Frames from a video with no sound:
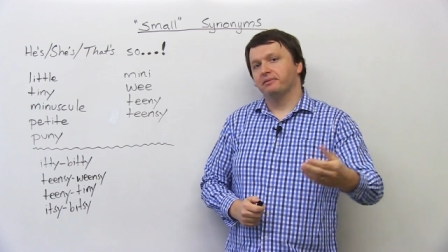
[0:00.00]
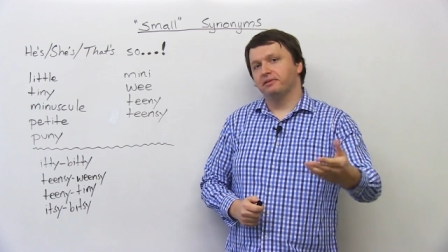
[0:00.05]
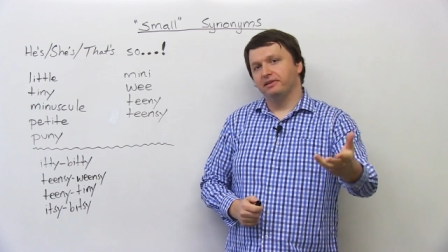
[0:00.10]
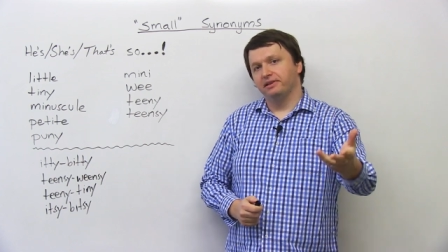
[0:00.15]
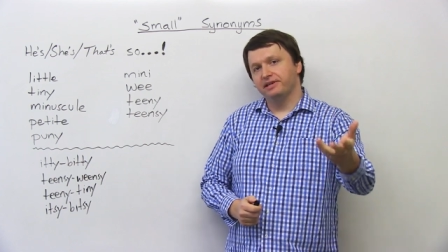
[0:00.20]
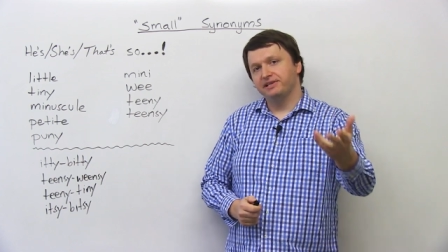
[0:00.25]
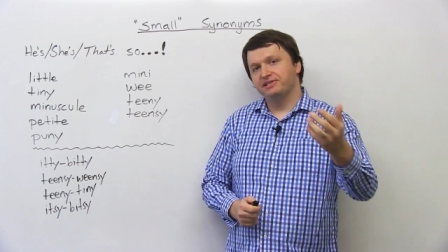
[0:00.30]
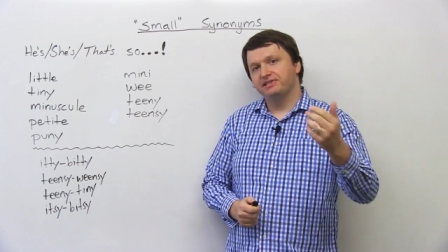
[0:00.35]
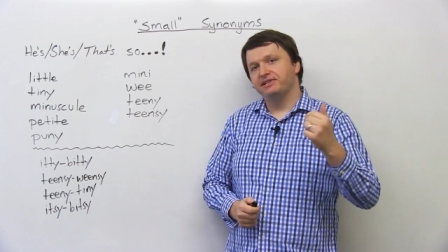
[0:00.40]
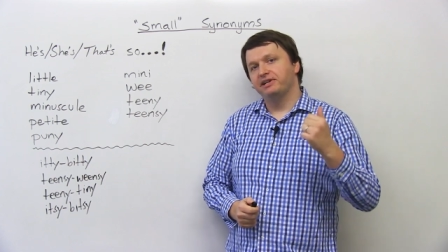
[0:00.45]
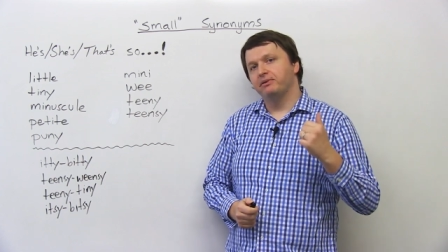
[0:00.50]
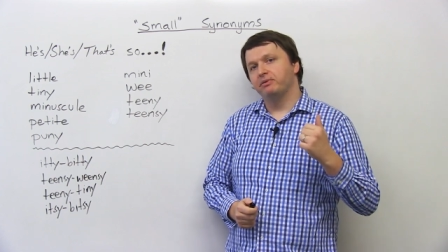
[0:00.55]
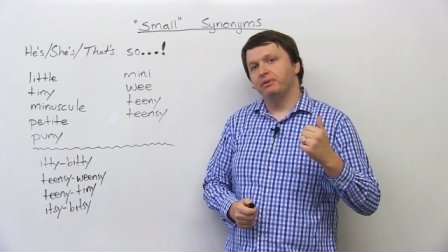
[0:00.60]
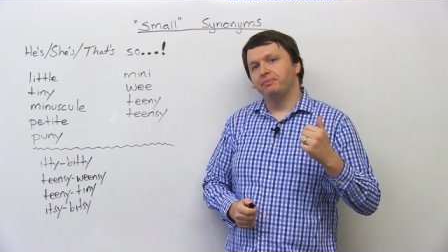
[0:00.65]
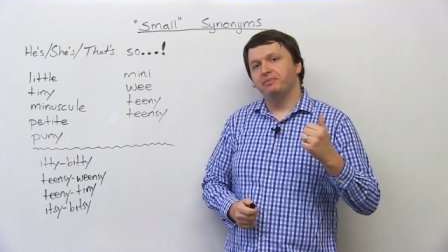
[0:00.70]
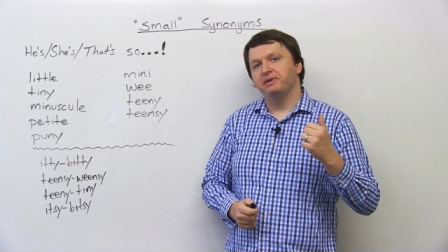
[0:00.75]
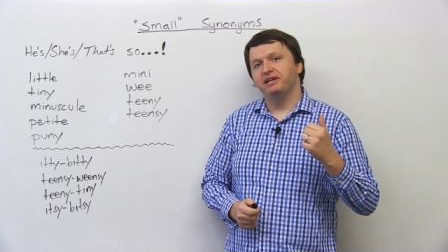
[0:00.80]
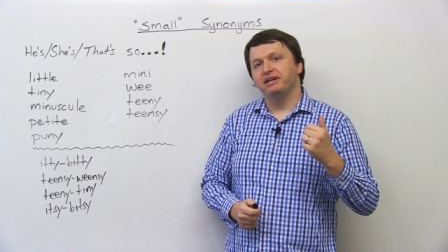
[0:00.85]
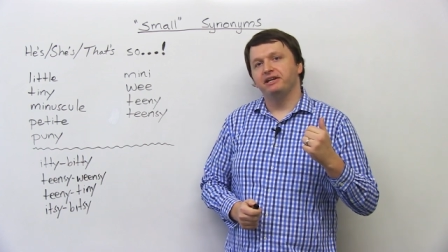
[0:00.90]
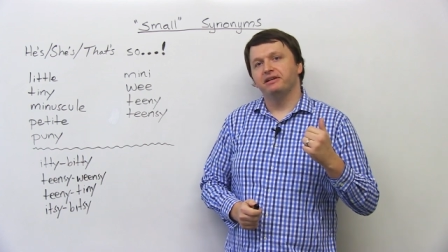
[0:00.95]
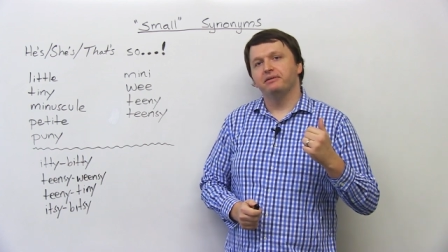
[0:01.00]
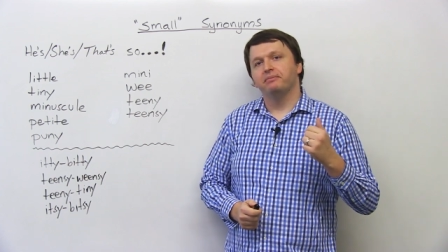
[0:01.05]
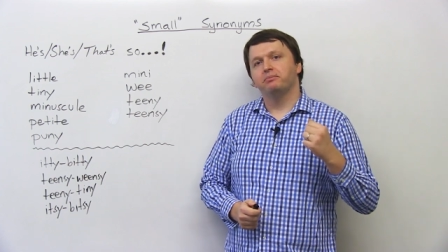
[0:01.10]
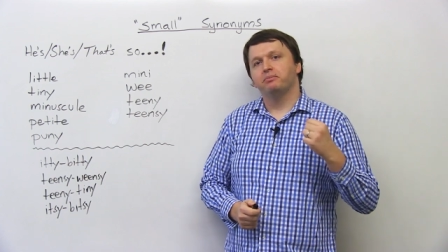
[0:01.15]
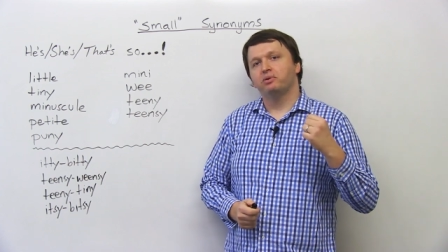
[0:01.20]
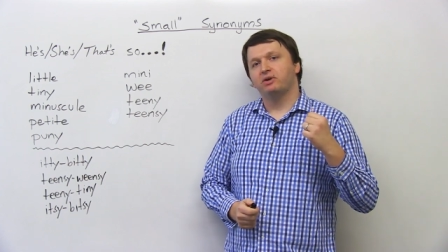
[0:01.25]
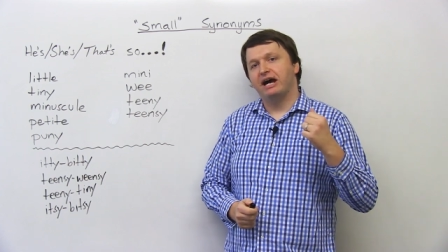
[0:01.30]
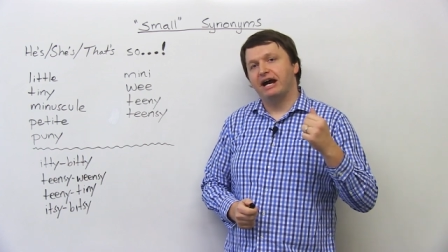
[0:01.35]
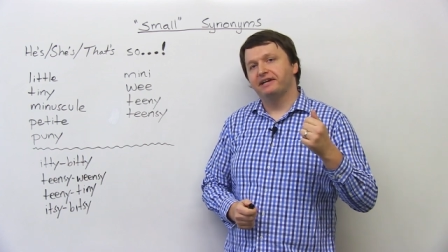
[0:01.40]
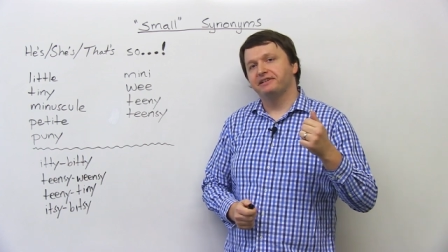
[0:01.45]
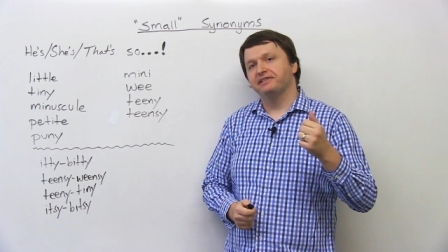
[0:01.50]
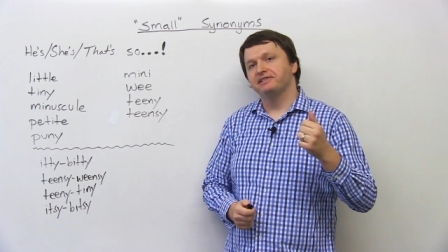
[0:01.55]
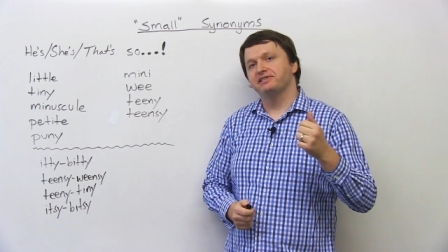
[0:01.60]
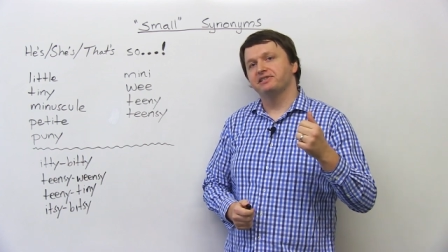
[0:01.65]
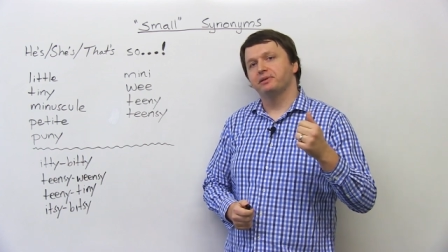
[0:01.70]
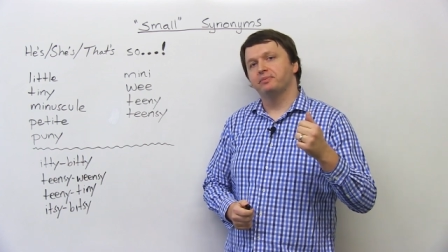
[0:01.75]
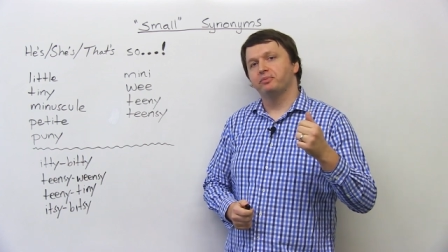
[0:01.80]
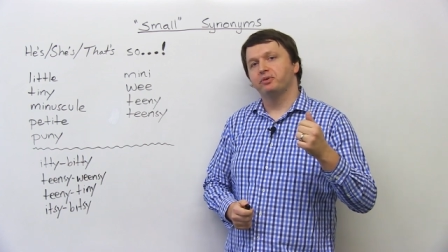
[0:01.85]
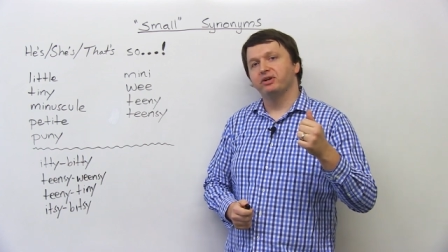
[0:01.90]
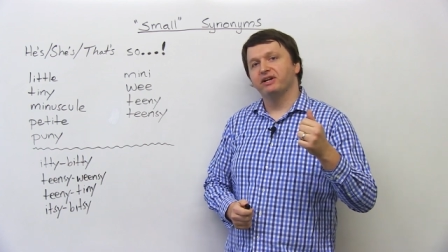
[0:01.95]
listen and repeat, practice
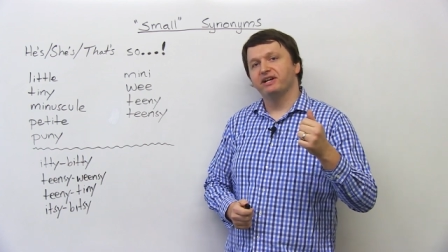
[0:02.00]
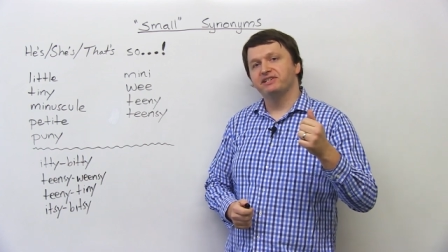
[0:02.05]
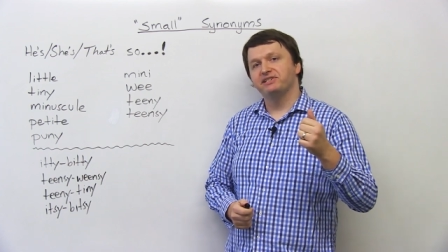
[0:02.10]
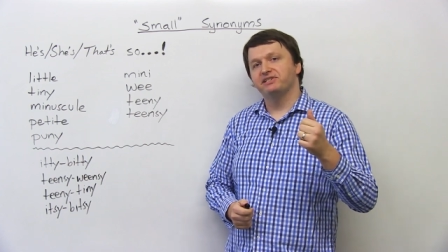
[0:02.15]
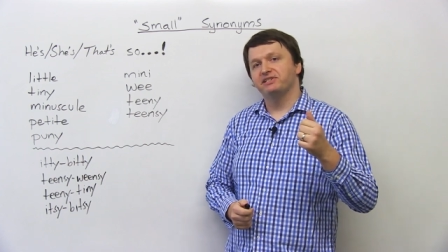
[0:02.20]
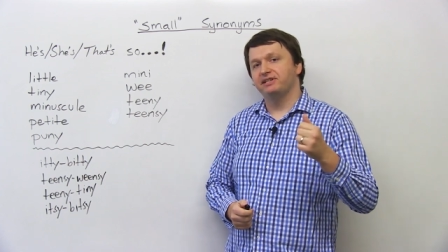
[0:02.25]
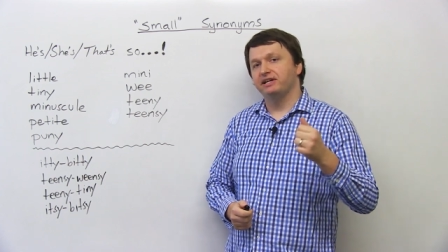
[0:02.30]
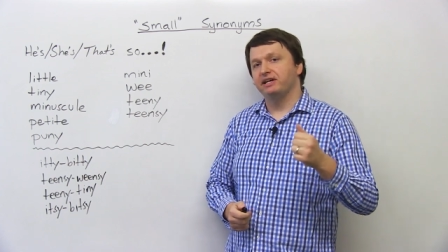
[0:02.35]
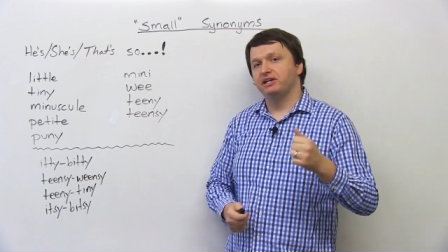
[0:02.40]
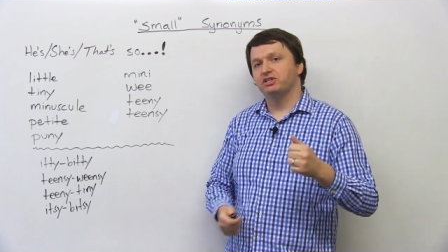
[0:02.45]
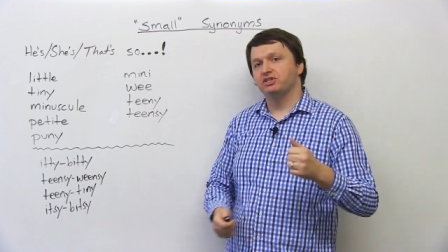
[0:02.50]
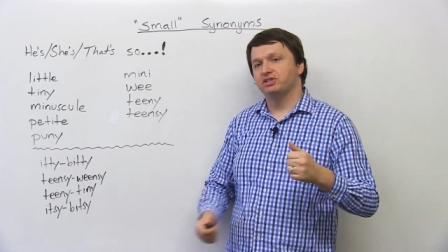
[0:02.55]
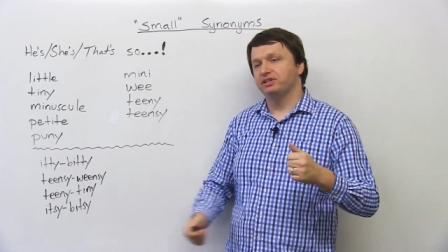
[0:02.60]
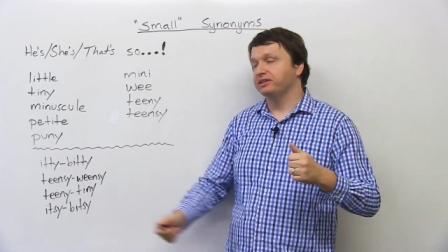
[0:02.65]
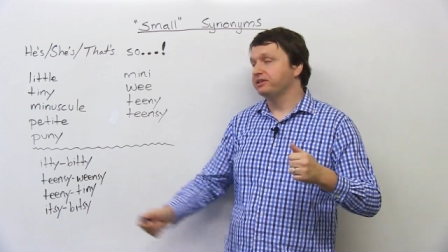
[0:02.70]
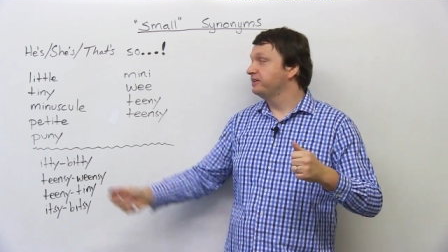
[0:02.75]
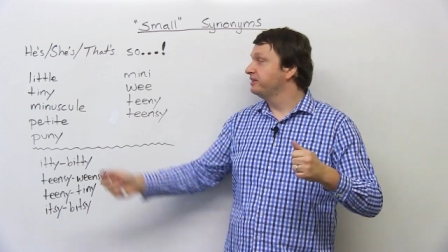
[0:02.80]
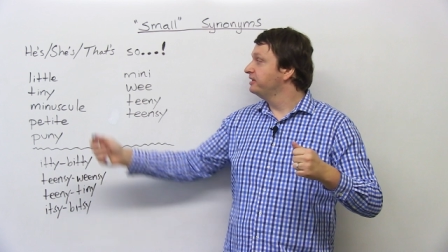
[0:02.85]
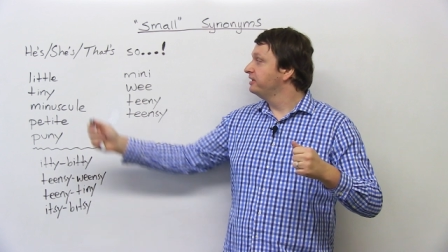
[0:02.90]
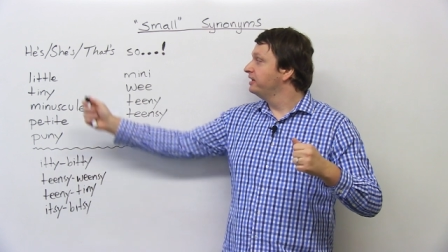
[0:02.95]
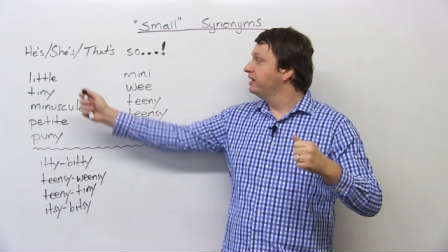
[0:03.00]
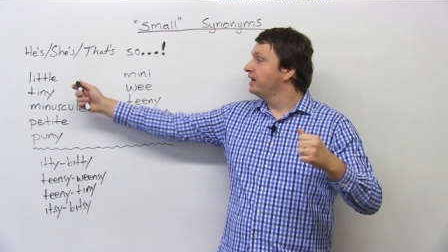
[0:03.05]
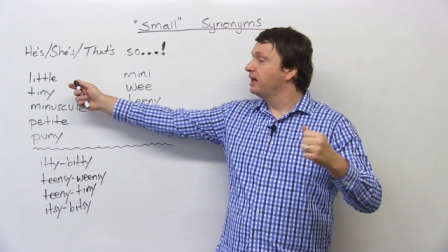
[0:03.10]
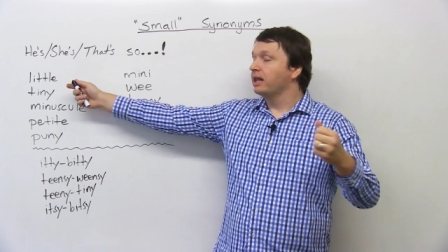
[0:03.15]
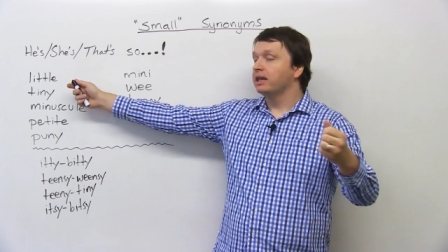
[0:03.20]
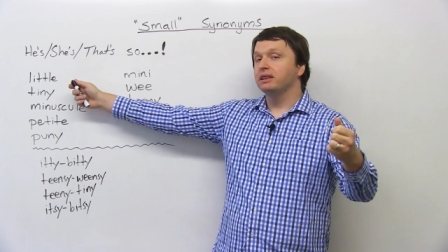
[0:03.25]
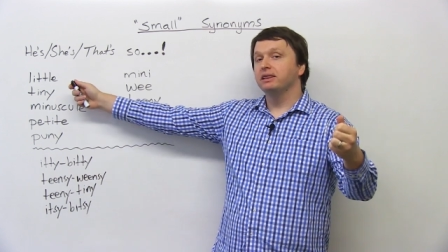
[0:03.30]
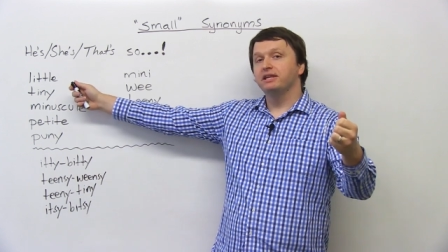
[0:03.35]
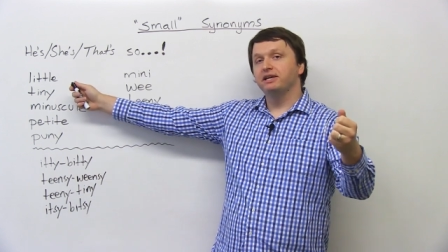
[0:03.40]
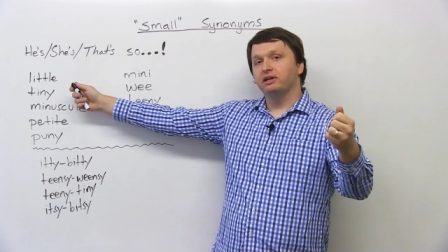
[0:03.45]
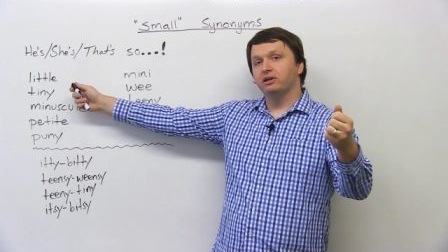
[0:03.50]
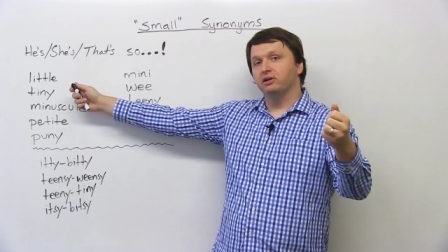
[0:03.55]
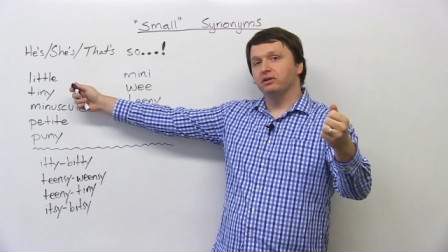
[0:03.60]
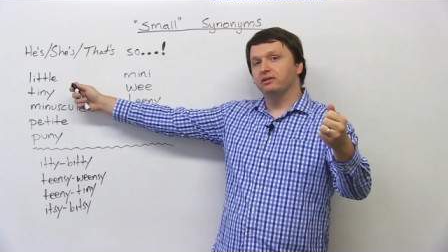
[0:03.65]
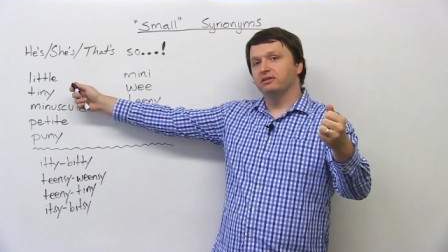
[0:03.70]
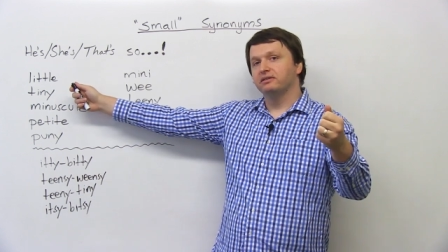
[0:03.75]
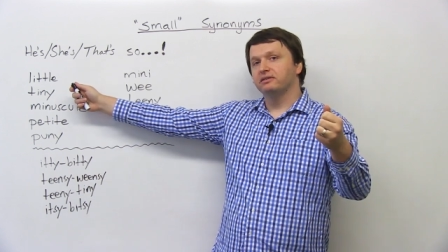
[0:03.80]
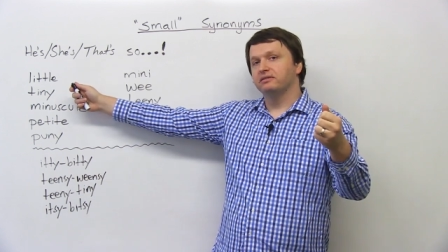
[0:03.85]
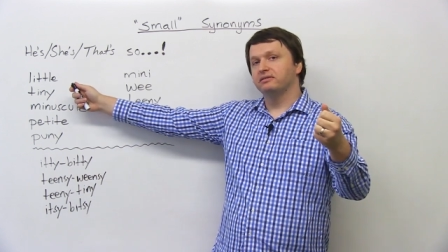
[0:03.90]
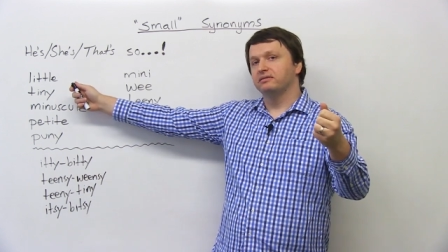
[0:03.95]
the pronunciation.
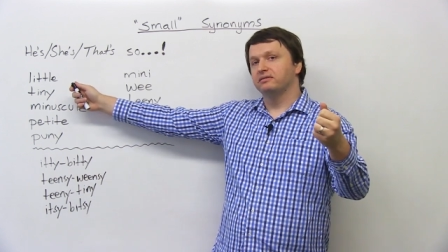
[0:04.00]
Little,